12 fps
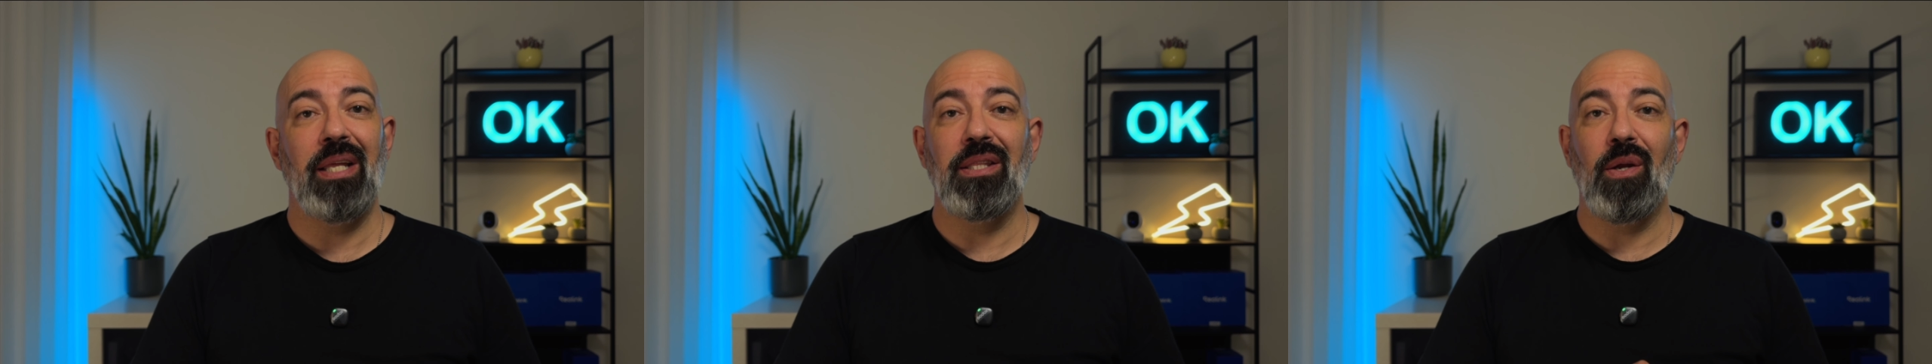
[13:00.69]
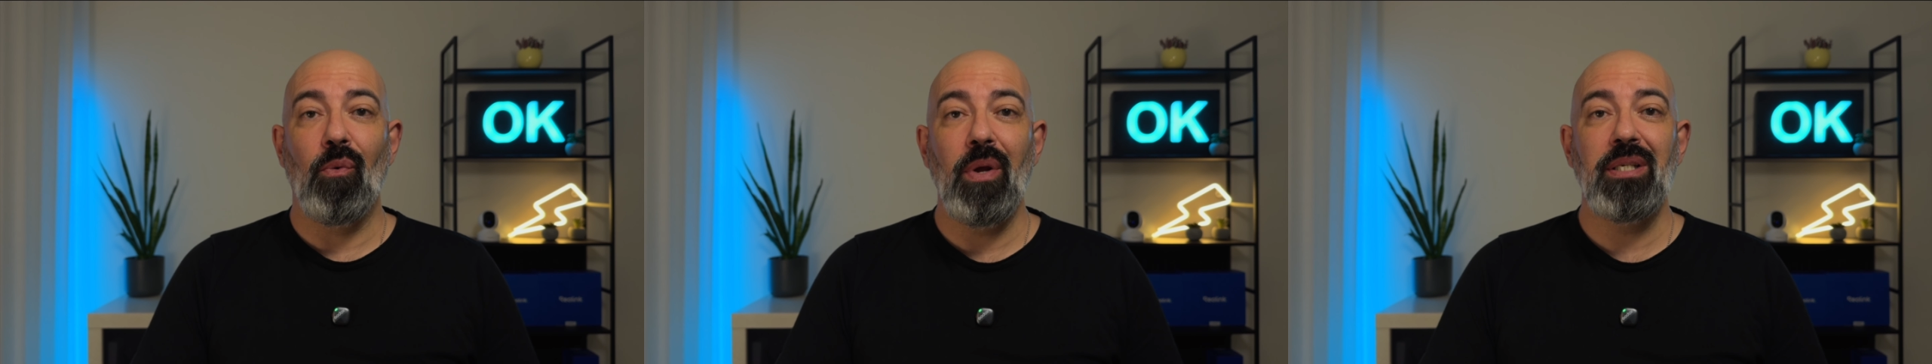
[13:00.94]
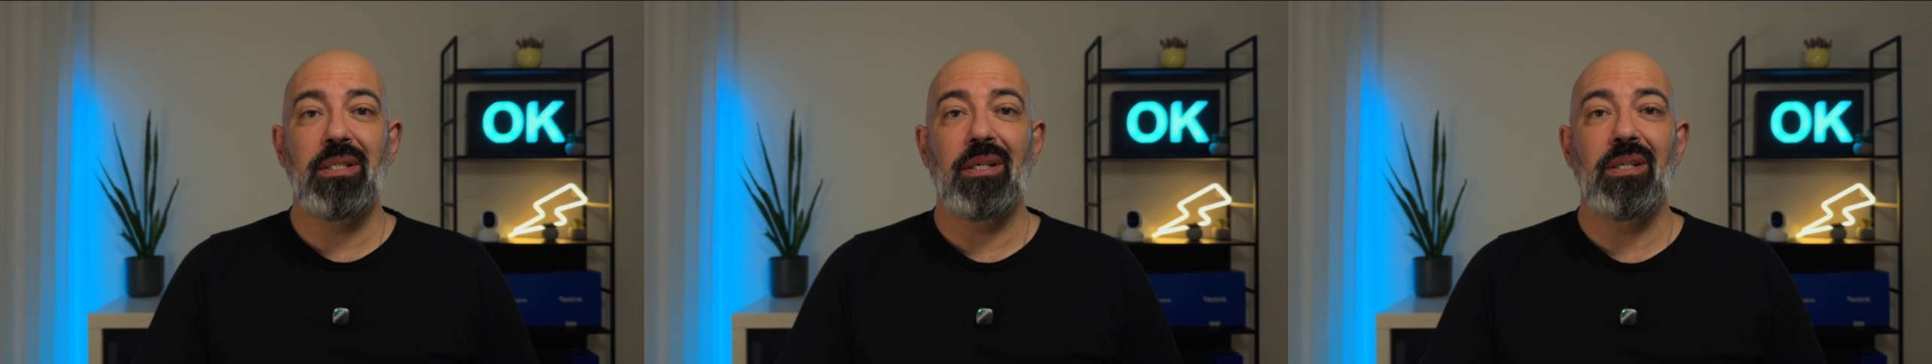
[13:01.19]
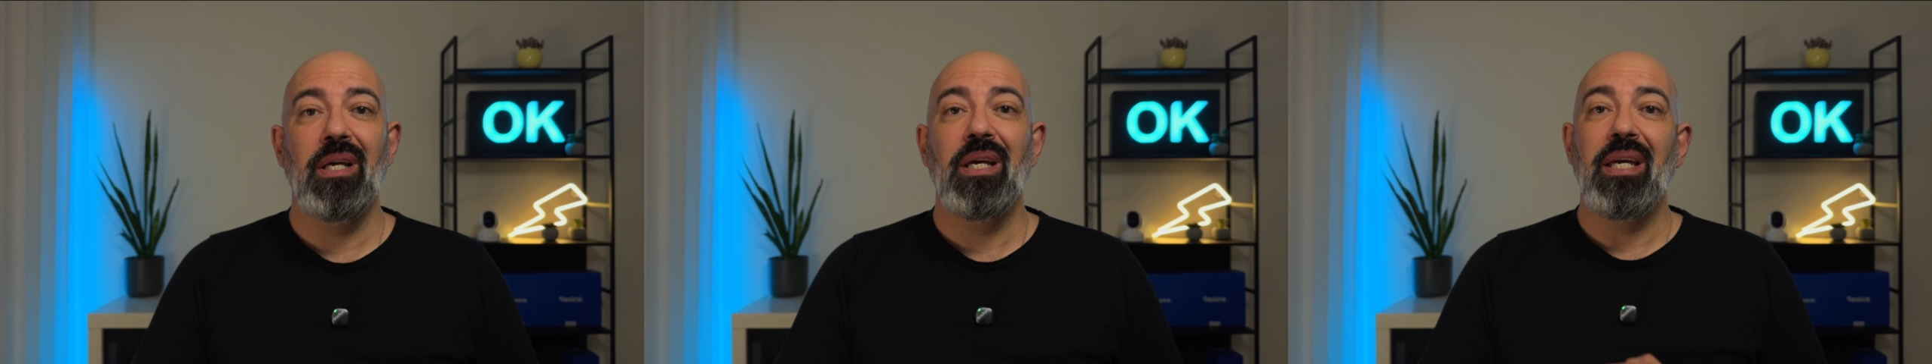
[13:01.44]
and the
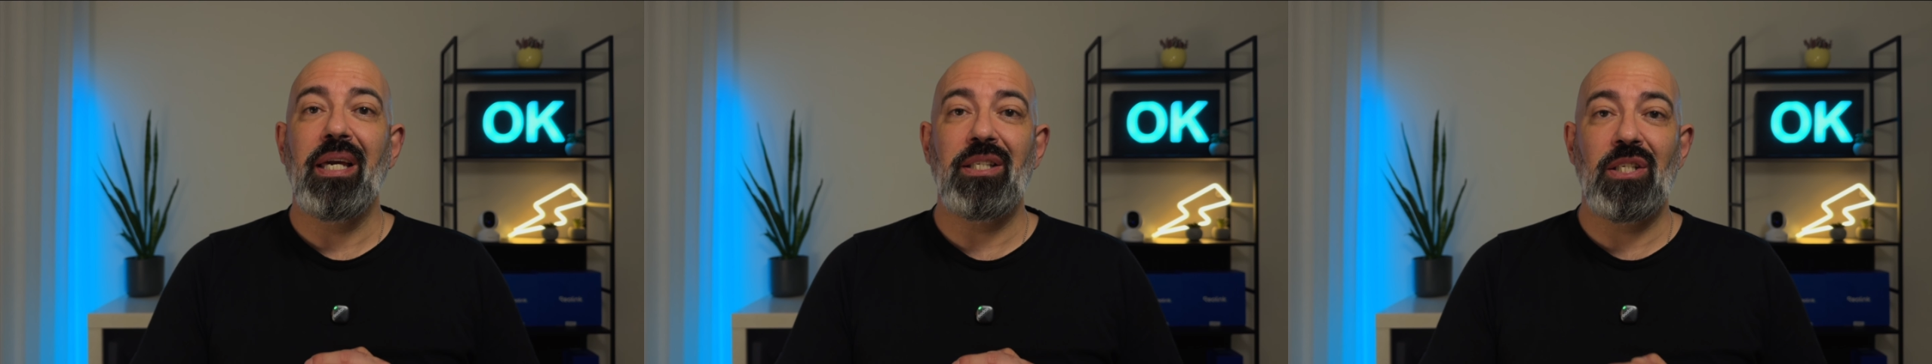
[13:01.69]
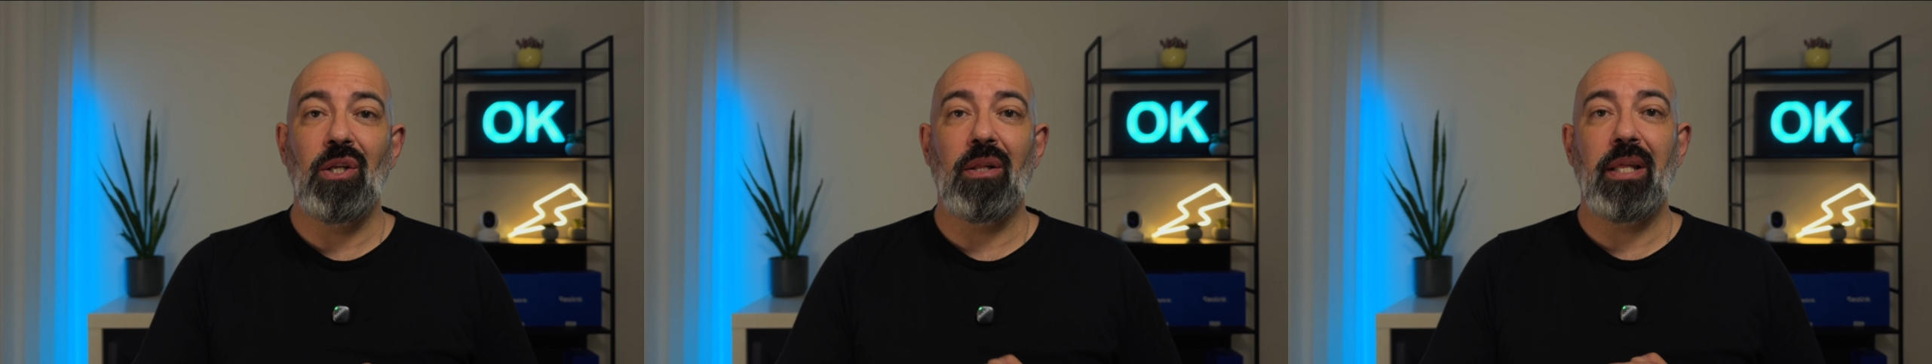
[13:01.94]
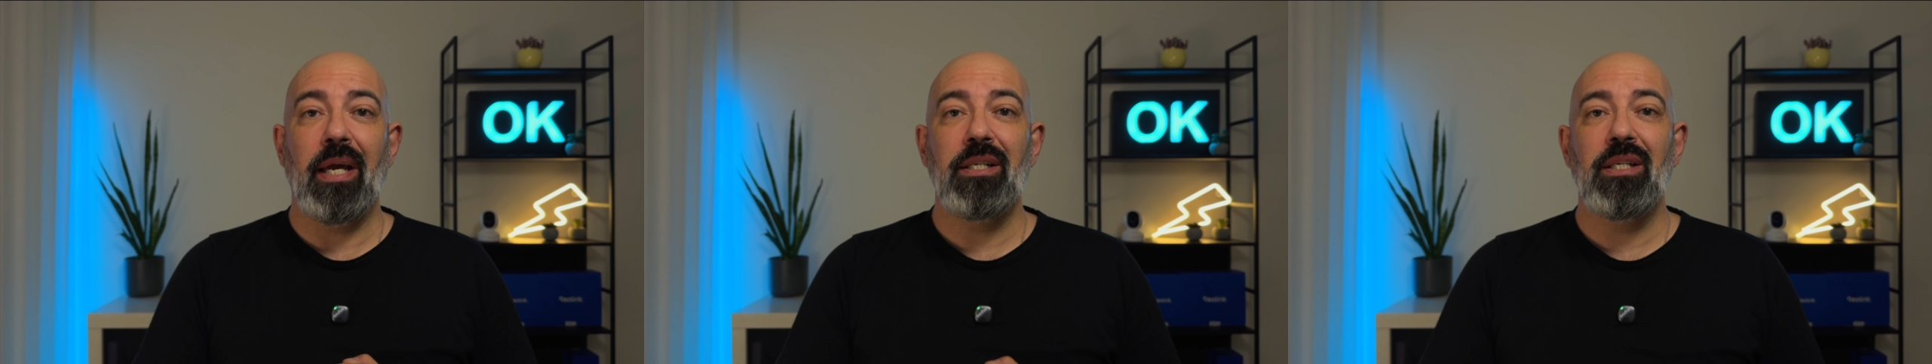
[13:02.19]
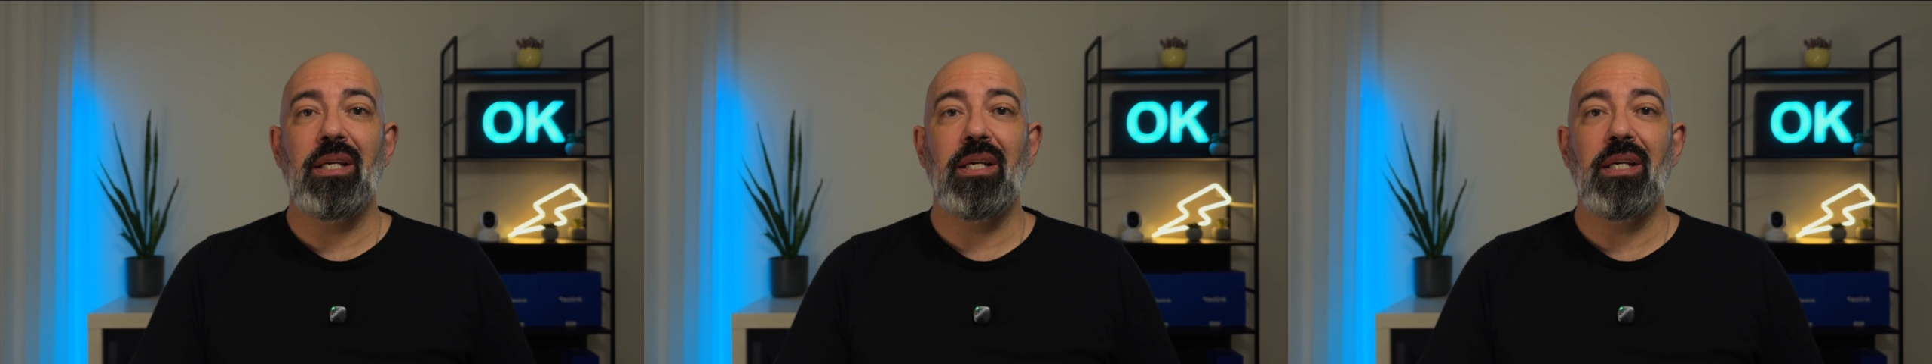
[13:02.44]
reason it's not that,